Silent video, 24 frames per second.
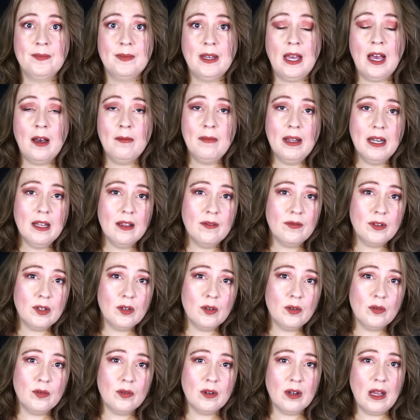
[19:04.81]
How many of
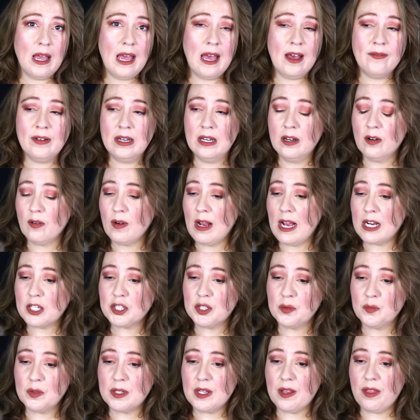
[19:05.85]
you have an
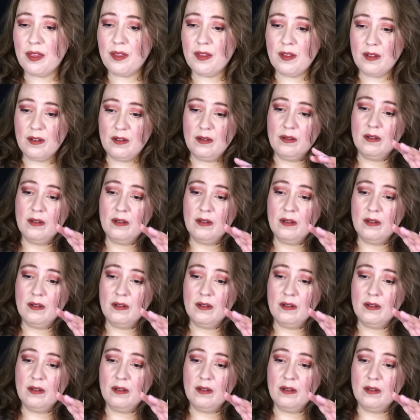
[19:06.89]
interaction with,